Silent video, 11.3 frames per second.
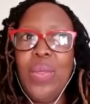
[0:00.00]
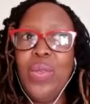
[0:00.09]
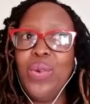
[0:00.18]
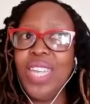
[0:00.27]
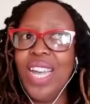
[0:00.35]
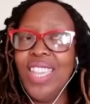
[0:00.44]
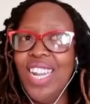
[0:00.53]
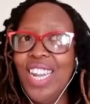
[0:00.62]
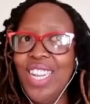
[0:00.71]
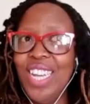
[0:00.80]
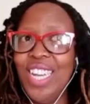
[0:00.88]
Those are
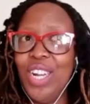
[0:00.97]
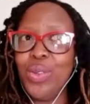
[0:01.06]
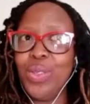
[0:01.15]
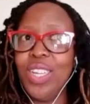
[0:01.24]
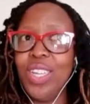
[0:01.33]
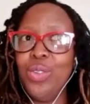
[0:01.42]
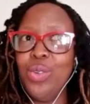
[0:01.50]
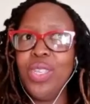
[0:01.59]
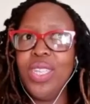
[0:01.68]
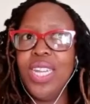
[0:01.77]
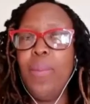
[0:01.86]
the little things. You
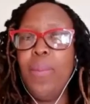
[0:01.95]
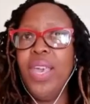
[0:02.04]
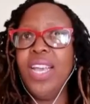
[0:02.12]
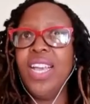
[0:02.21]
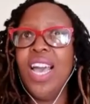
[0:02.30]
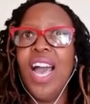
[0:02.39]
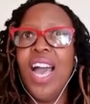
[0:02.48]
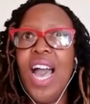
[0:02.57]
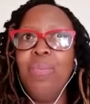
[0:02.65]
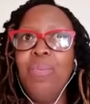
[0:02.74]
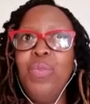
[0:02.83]
snapping,
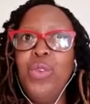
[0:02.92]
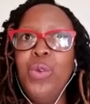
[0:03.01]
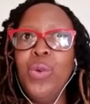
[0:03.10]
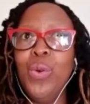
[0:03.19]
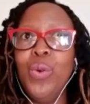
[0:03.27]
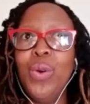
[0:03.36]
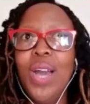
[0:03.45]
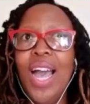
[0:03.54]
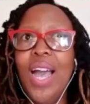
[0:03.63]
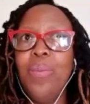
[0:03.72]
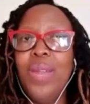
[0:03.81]
you
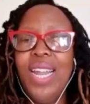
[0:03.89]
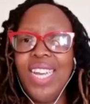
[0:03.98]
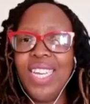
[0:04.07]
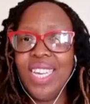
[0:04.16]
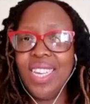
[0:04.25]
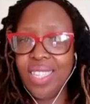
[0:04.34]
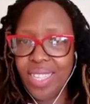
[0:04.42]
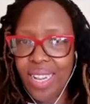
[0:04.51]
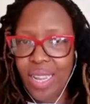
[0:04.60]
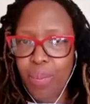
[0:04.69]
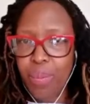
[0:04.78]
lacking
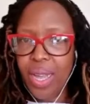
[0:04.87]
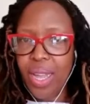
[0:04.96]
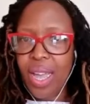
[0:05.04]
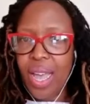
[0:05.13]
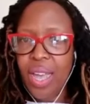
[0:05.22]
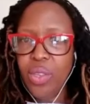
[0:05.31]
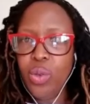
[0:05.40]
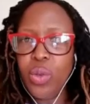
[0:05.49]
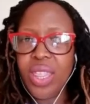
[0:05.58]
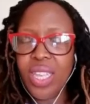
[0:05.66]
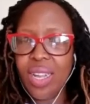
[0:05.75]
sleep. You
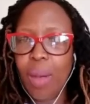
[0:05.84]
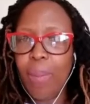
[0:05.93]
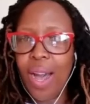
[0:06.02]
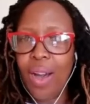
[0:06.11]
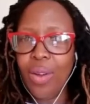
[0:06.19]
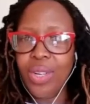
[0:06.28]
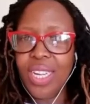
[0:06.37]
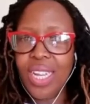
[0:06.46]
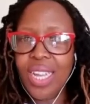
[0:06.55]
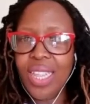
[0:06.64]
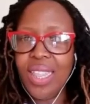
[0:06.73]
think about
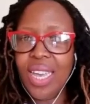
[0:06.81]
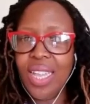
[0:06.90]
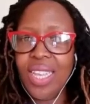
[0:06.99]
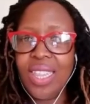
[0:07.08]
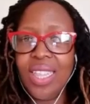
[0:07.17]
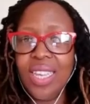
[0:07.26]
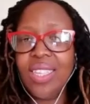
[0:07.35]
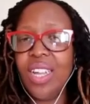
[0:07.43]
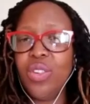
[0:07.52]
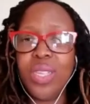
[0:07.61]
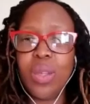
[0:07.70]
the things
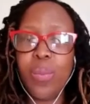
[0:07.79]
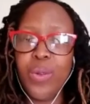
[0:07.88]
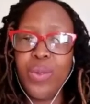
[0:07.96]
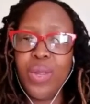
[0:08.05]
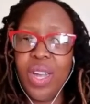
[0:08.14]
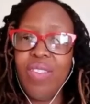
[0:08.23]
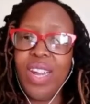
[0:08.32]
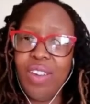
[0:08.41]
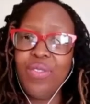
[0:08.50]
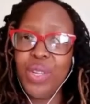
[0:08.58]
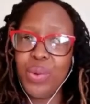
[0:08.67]
that you were supposed to have
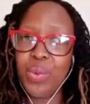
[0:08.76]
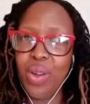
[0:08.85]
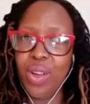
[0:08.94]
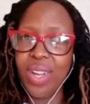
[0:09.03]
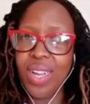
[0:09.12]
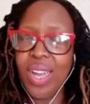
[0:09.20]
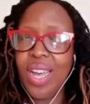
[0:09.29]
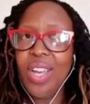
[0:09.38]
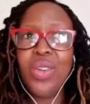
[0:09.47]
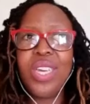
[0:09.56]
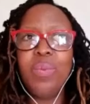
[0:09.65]
left at work.
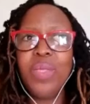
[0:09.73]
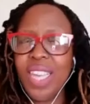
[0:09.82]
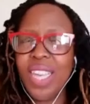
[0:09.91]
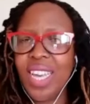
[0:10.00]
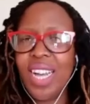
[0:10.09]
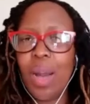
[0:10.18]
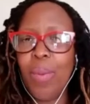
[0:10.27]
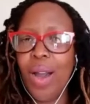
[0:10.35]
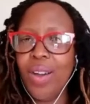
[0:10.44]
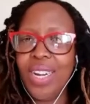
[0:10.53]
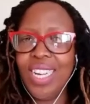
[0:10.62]
You keep thinking
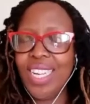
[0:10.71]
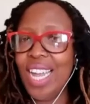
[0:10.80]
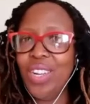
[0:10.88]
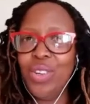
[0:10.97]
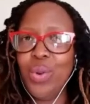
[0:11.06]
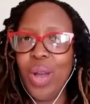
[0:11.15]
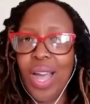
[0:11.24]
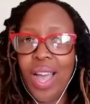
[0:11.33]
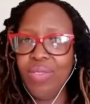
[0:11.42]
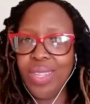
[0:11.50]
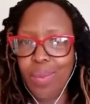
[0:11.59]
about it, and you
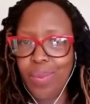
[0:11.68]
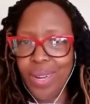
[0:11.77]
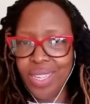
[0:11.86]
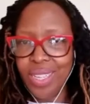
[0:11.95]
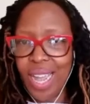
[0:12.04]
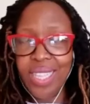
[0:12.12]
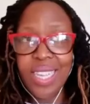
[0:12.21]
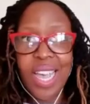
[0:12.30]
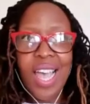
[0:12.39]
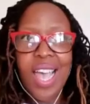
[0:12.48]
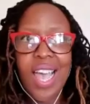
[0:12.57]
have sleepless nights.
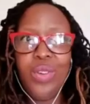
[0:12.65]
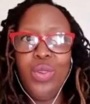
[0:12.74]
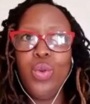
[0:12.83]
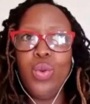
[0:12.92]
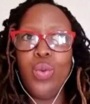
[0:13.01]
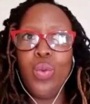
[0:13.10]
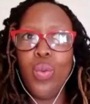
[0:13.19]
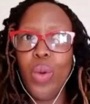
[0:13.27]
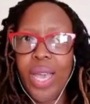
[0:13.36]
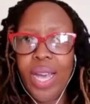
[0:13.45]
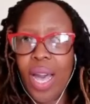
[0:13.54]
And you
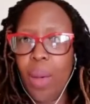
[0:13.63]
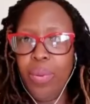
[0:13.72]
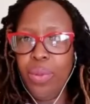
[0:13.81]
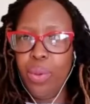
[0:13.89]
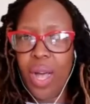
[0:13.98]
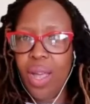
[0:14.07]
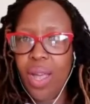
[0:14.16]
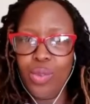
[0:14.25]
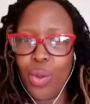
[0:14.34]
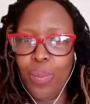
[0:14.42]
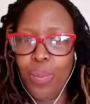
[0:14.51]
wake up, you are a
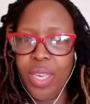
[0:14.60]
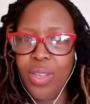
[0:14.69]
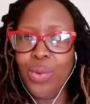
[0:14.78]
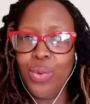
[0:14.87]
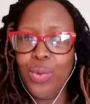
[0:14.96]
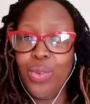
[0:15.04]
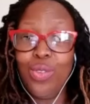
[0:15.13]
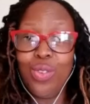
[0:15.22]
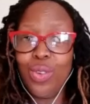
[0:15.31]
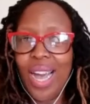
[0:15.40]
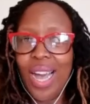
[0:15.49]
zombie.
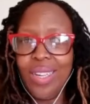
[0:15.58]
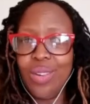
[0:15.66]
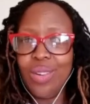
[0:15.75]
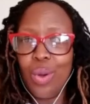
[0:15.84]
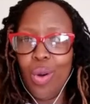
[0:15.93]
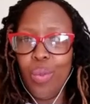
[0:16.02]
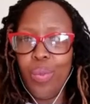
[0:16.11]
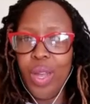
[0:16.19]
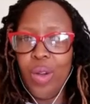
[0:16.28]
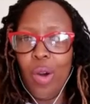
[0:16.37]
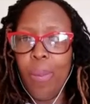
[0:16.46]
You can't cope
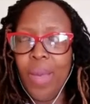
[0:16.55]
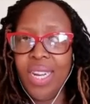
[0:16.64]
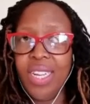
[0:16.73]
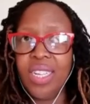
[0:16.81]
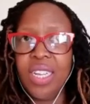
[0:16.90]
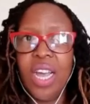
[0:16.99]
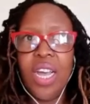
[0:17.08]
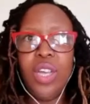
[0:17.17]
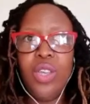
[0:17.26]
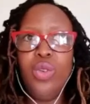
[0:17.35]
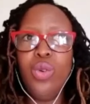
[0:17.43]
or manage.
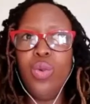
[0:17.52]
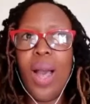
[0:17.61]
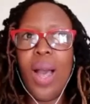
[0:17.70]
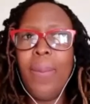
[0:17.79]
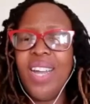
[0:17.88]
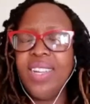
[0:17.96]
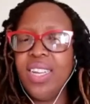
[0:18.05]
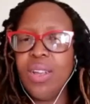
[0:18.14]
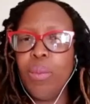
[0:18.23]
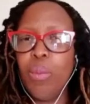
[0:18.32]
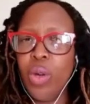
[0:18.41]
You are
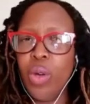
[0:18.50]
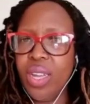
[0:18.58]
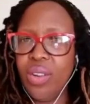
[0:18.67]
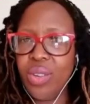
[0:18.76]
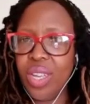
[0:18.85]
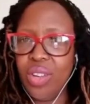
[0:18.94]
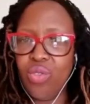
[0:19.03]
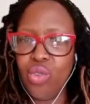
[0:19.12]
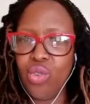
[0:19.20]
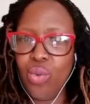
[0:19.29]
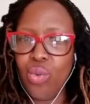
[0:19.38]
biting more than you can
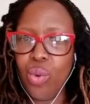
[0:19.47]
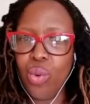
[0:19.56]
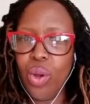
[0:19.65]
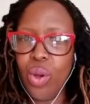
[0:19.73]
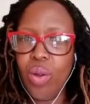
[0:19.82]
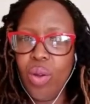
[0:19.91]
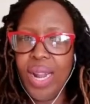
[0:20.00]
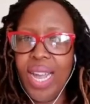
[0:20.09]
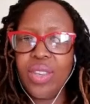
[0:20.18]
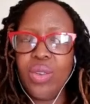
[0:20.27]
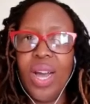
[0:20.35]
chew.
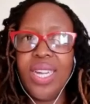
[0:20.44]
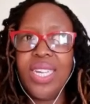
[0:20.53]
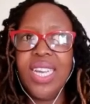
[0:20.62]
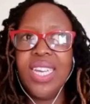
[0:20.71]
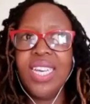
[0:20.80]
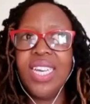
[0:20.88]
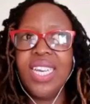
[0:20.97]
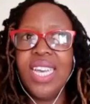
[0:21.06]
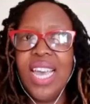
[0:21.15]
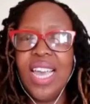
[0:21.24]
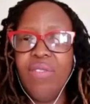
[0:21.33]
Like you are
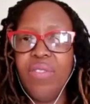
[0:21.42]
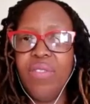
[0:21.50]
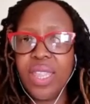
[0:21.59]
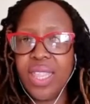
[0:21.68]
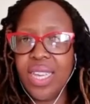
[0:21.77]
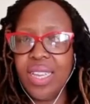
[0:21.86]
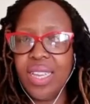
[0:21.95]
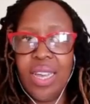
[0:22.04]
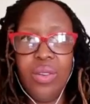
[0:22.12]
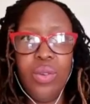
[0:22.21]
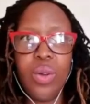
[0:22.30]
taking everything
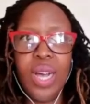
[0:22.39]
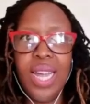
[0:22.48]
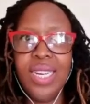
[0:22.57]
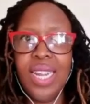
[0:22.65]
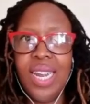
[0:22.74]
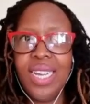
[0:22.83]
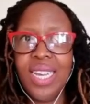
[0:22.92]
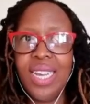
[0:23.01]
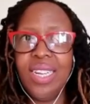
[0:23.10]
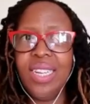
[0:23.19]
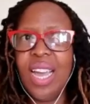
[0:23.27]
and you can't
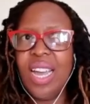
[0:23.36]
delegate.